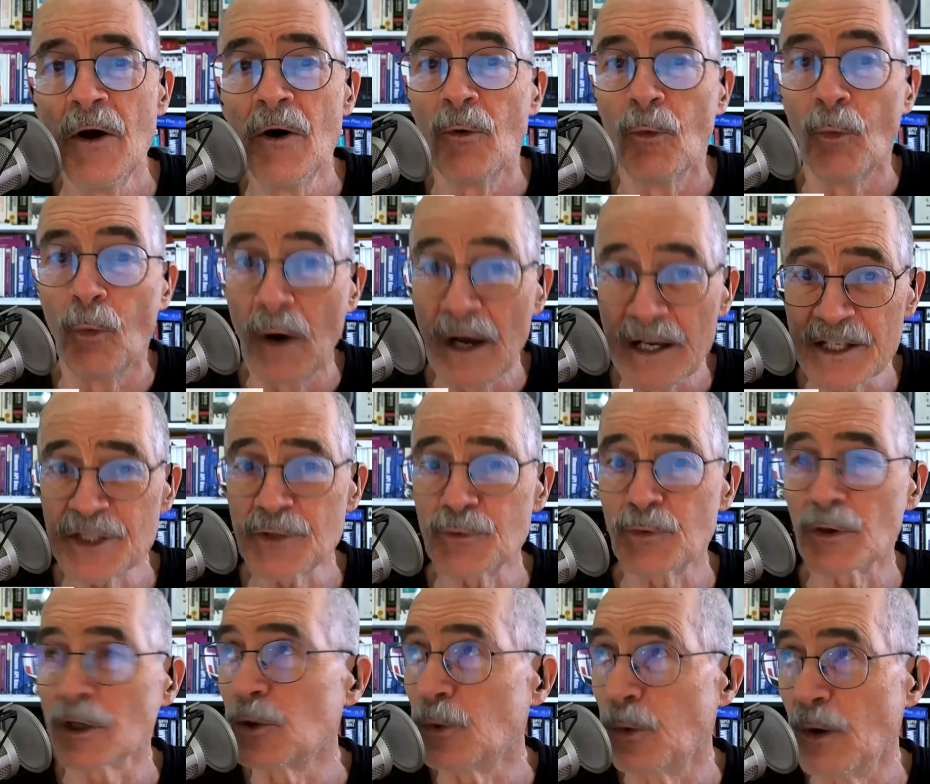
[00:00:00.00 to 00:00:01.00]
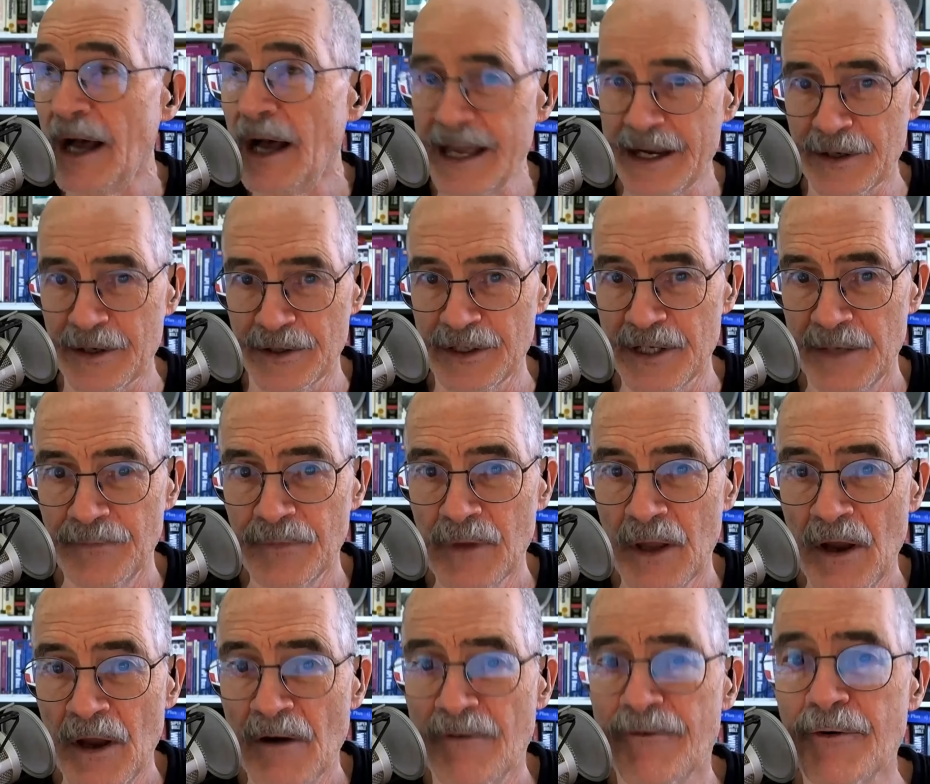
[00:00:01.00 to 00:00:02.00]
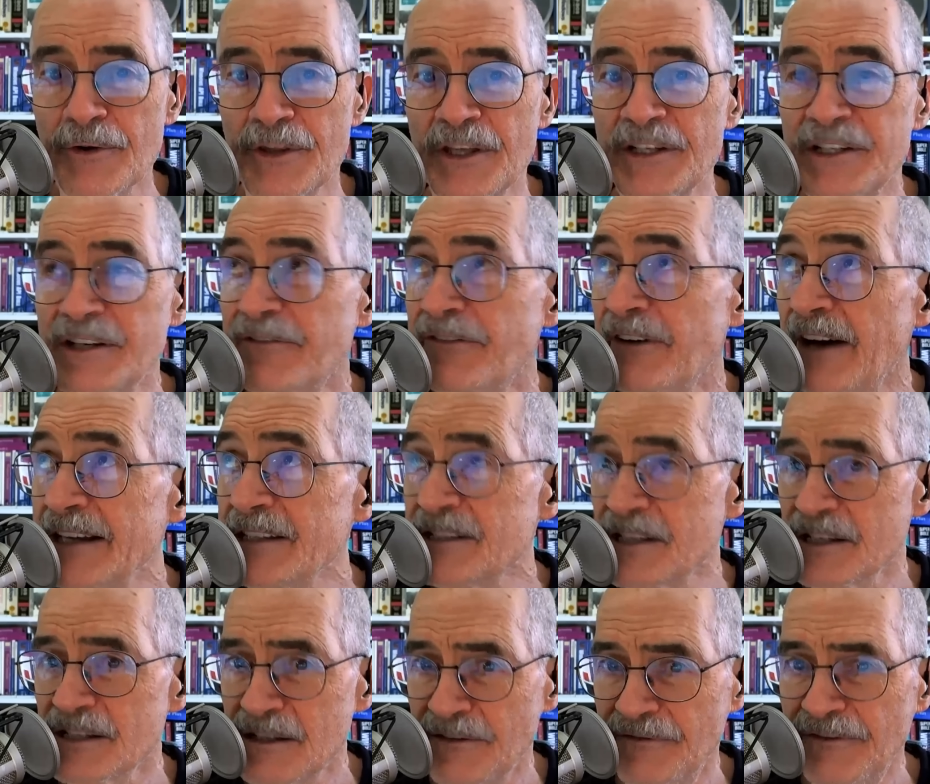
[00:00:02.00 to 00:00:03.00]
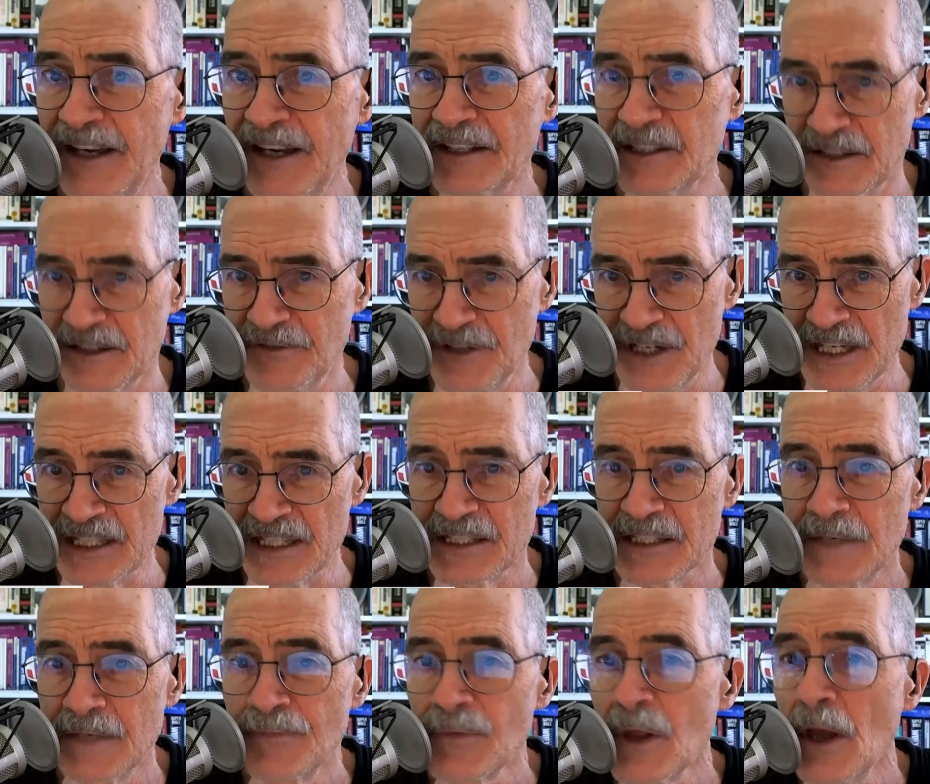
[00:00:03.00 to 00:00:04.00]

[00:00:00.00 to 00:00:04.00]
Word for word: was required for the device's effectiveness.